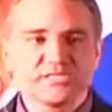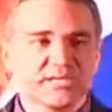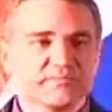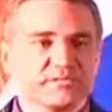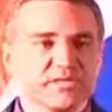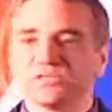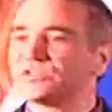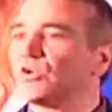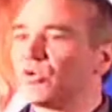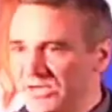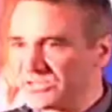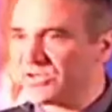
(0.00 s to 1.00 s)
Cord blood
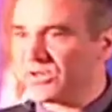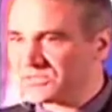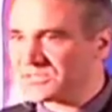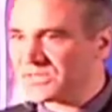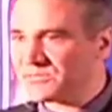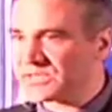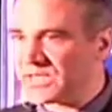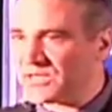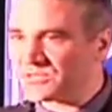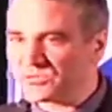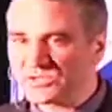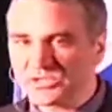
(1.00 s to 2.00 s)
stem cells or
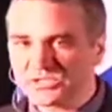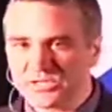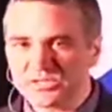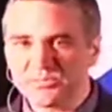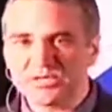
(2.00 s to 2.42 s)
adult stem cells.